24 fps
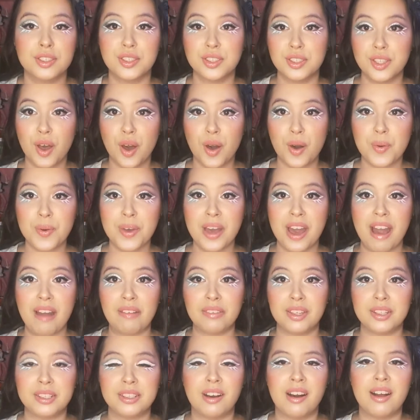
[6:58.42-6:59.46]
So we
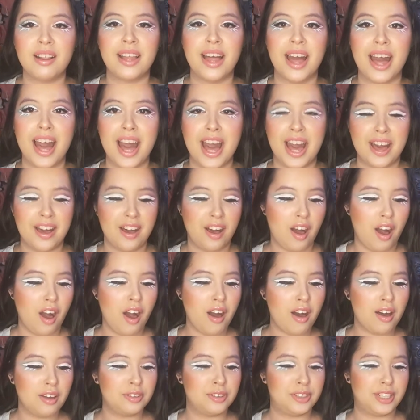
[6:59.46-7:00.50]
have the doll
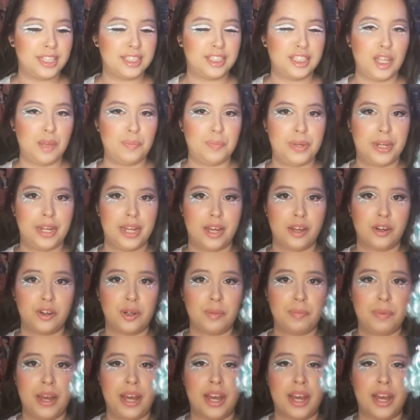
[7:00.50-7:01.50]
all dressed up and out of her